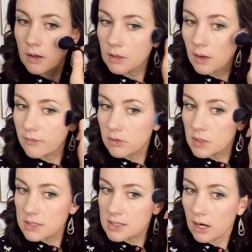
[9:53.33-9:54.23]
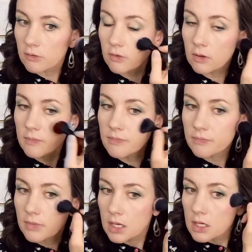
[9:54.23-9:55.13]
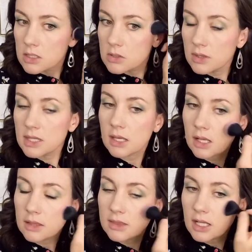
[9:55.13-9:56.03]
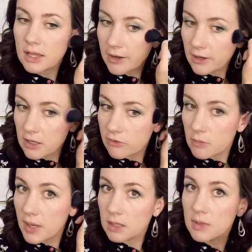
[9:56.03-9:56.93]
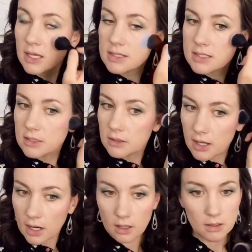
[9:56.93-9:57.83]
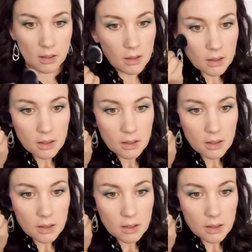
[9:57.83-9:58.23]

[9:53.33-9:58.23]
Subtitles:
I don't have to be as careful. So the clarity of the pigment is still there,